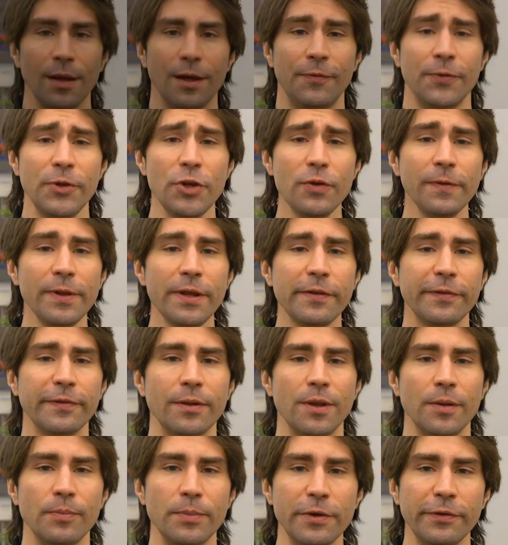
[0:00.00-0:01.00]
If you've
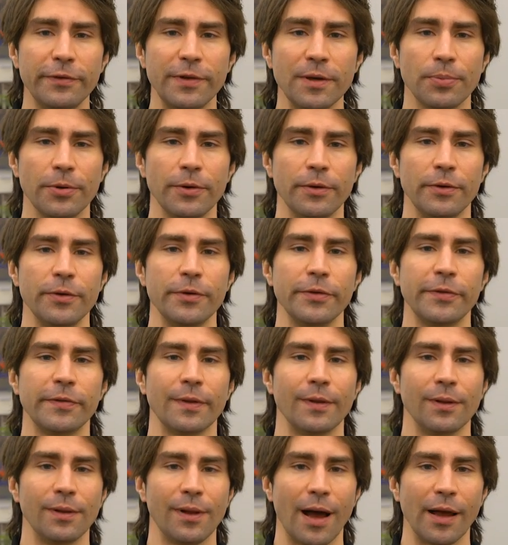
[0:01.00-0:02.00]
listened to music
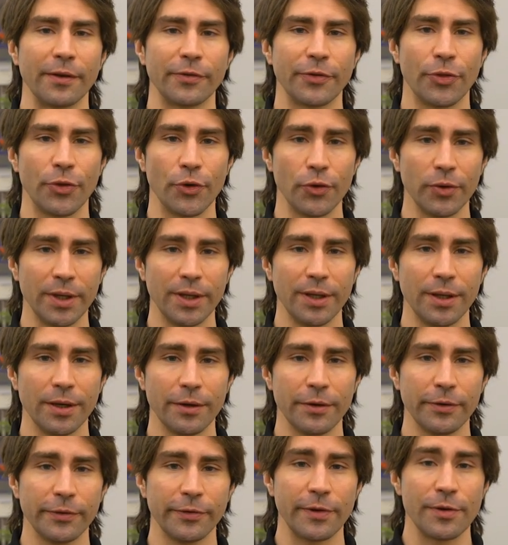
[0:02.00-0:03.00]
produced in the last 30
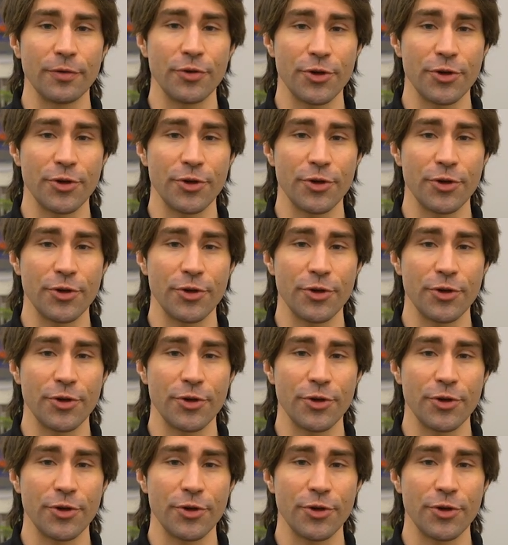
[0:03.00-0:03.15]
years,